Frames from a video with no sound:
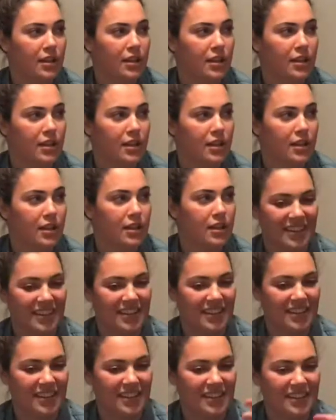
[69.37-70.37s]

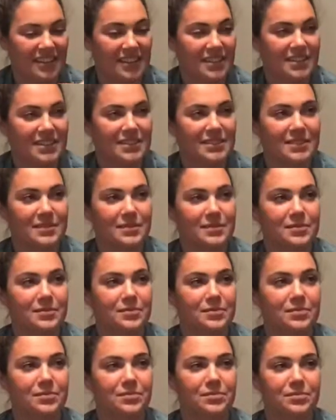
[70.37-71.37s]

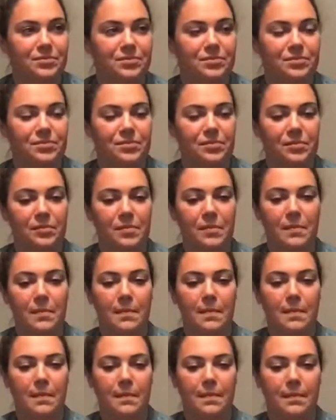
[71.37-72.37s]

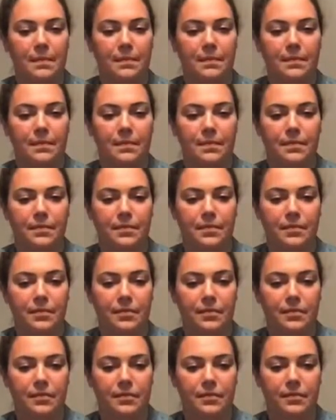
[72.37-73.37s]

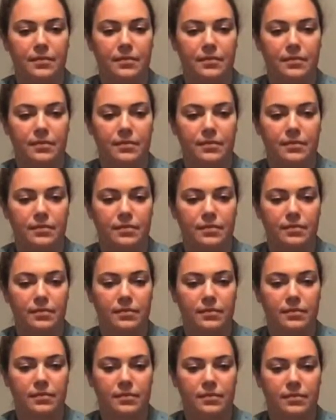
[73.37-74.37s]

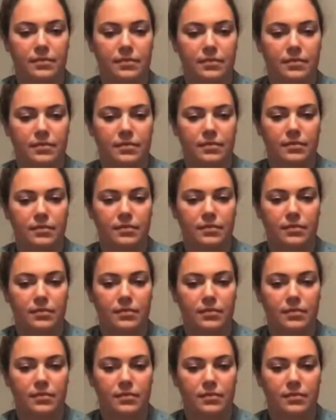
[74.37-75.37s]
(silent)